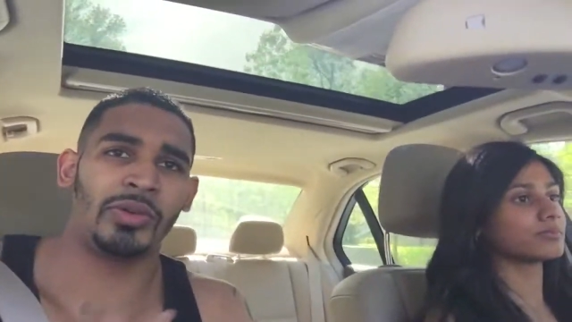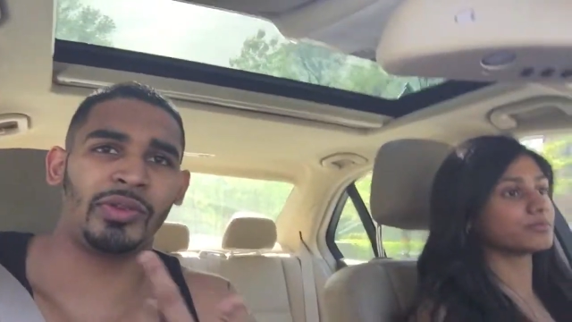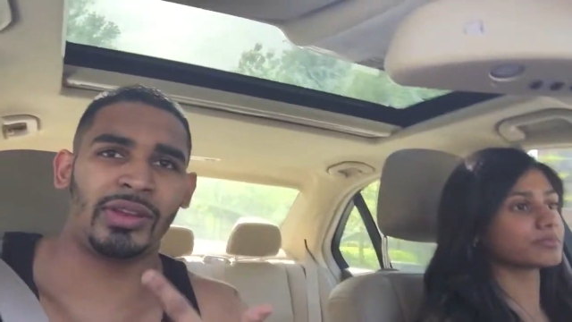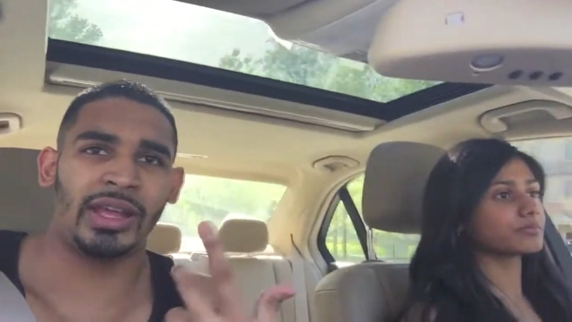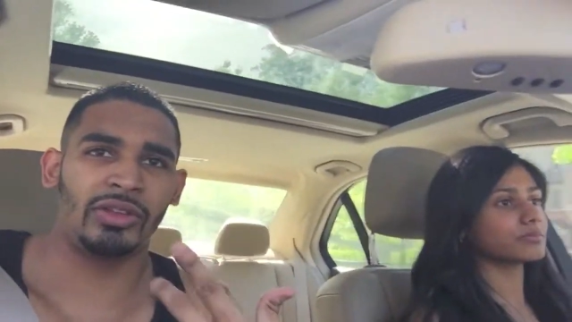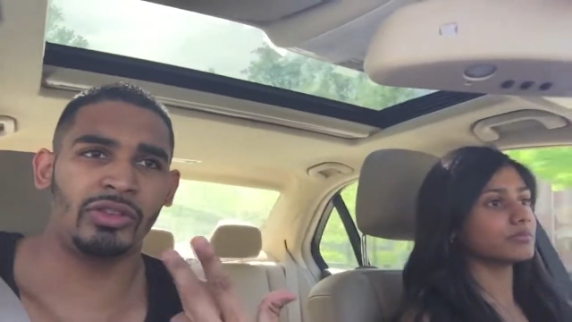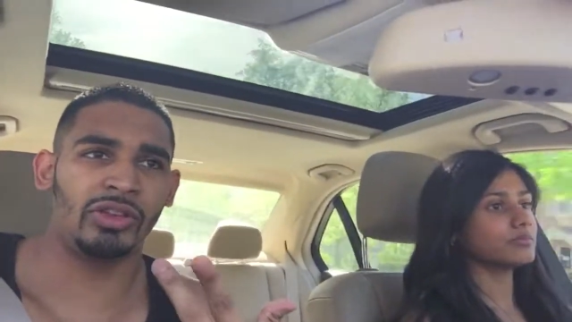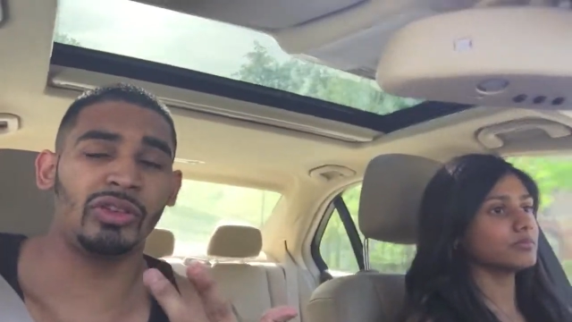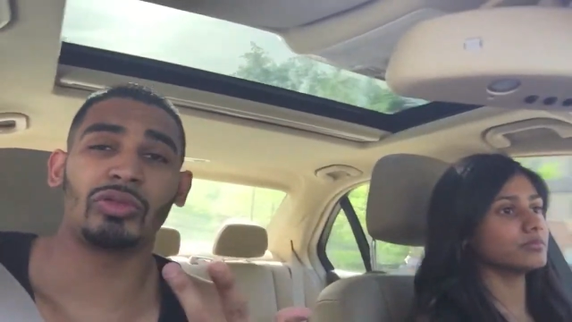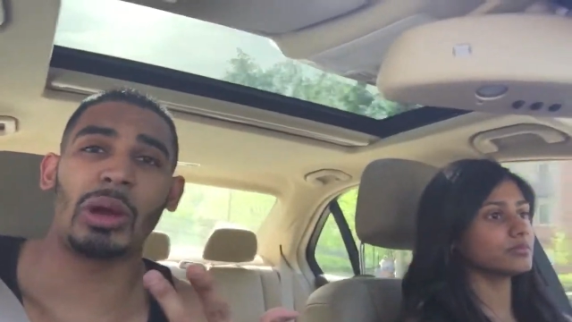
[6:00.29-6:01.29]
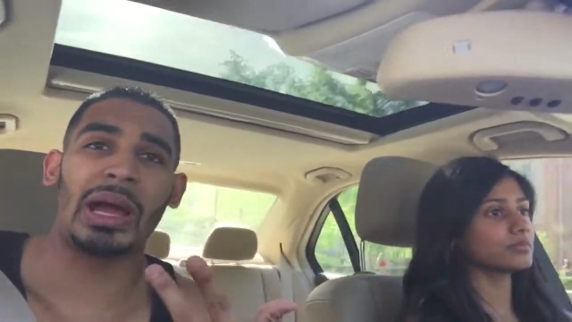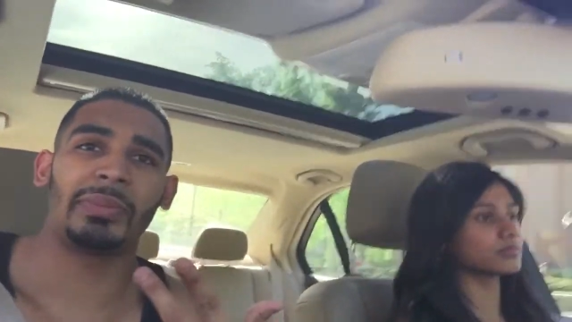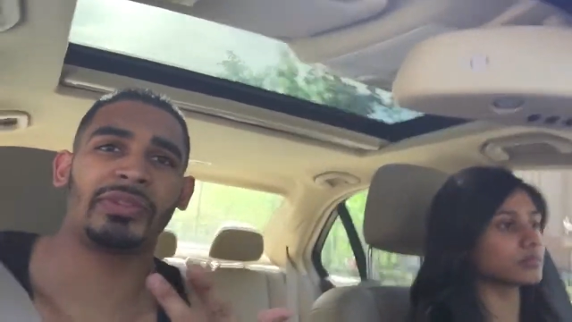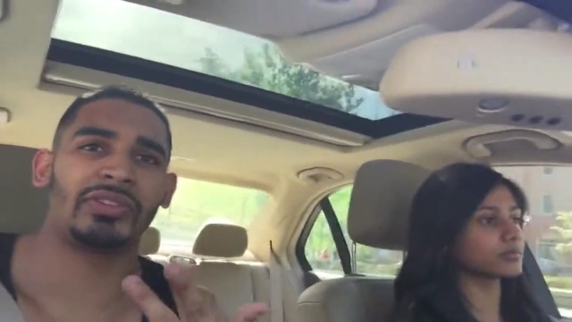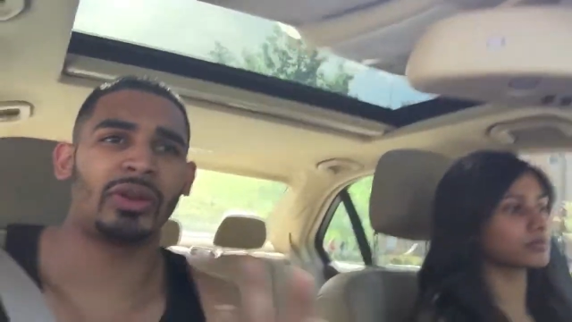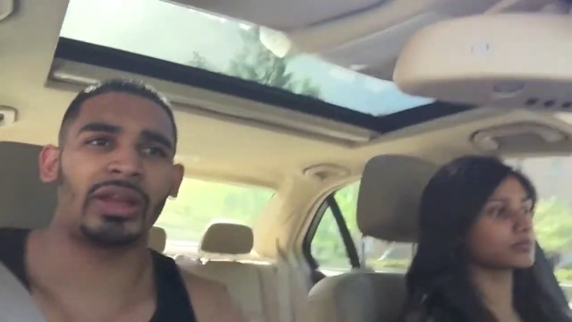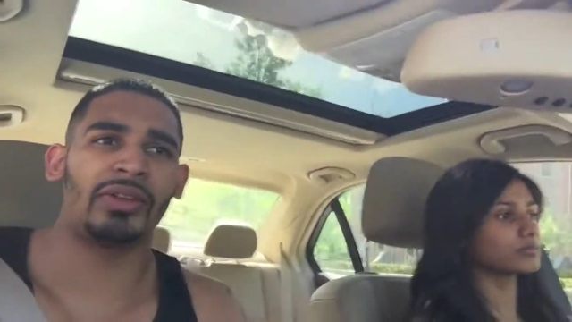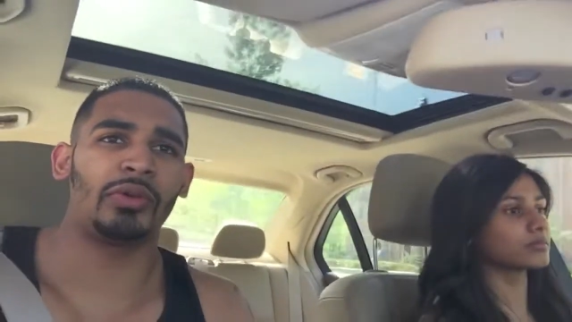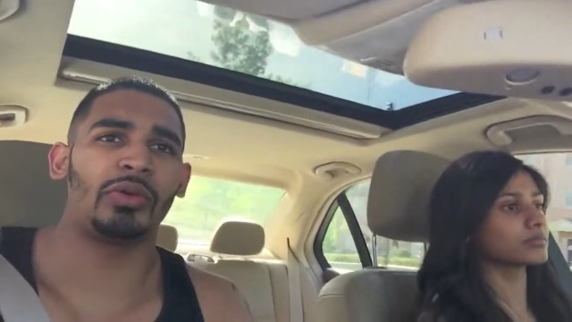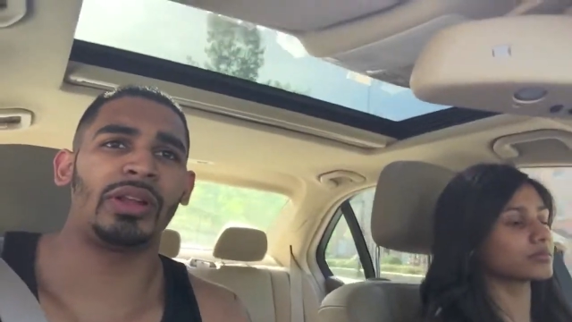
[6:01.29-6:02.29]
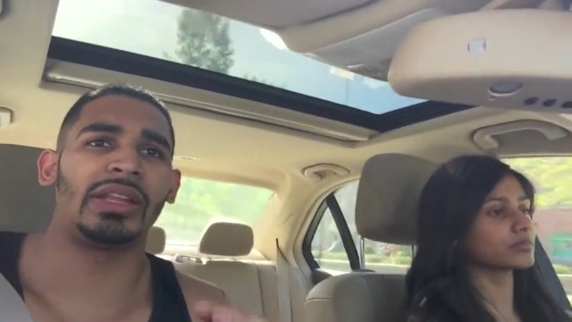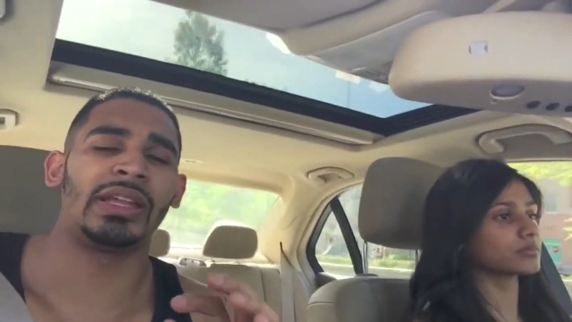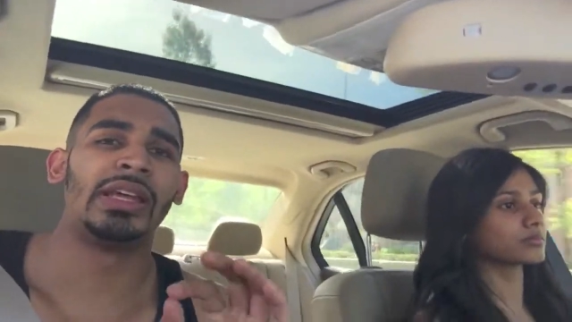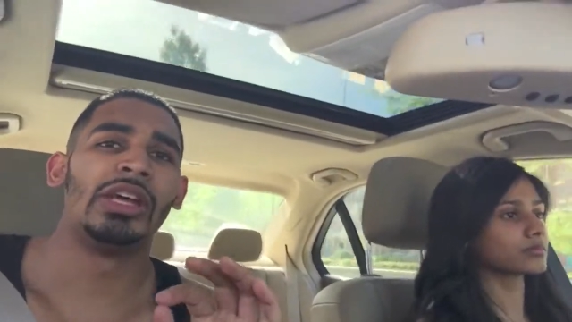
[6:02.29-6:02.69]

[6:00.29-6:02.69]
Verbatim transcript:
Speaker 1: previously I used to use wraps, so I never really